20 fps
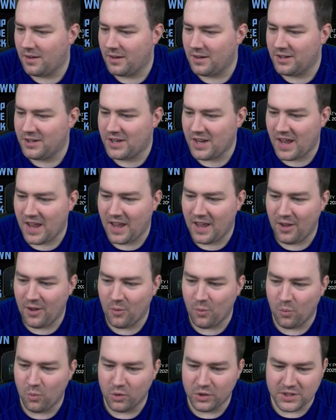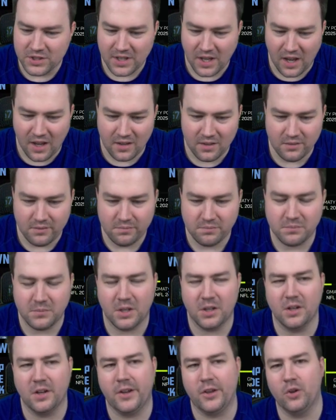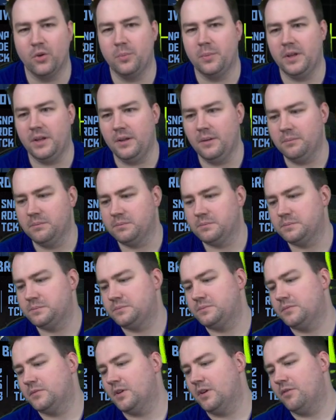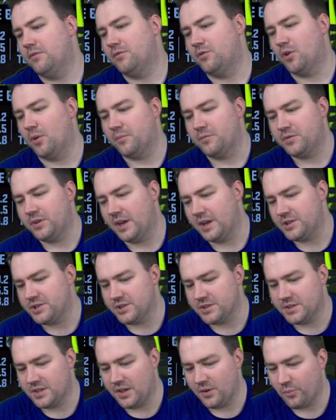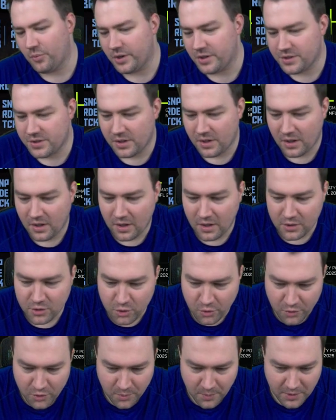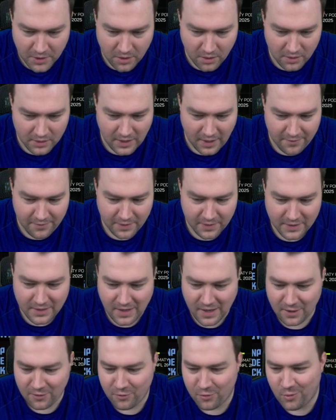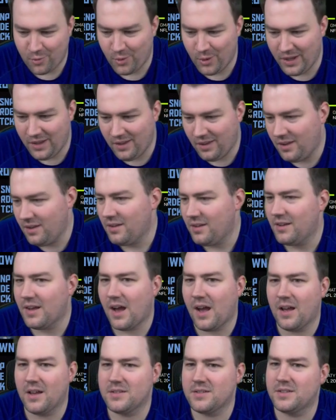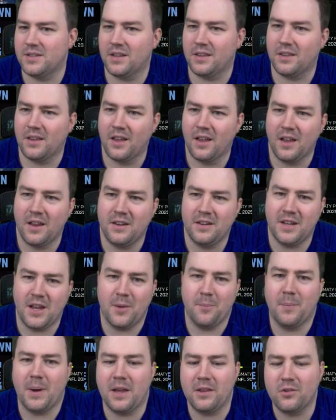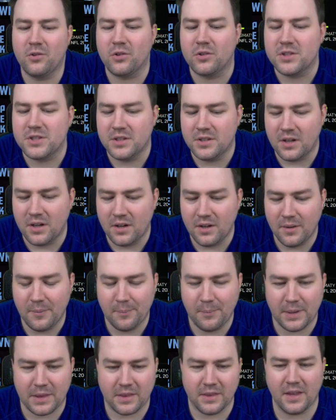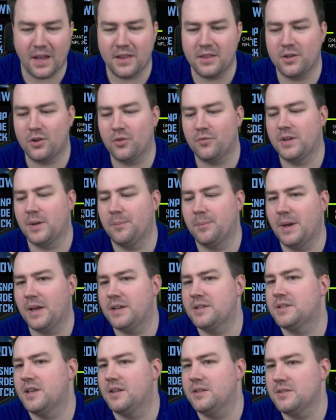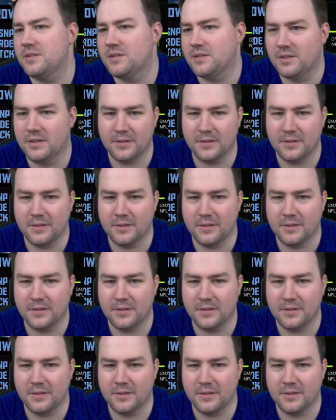they would sign a QB from free agency, which, truth to be told, I think there are 3 guys that they might consider, but neither of them makes sense,